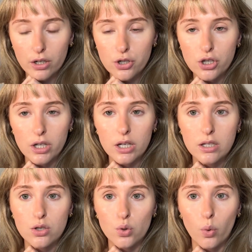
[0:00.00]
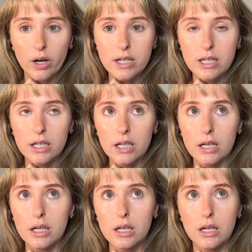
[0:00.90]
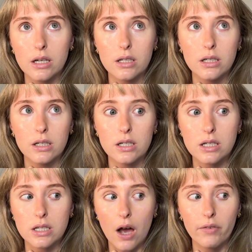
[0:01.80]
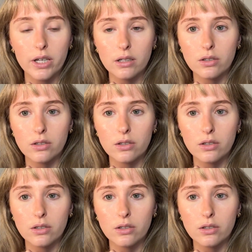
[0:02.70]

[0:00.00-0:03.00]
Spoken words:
She is 27.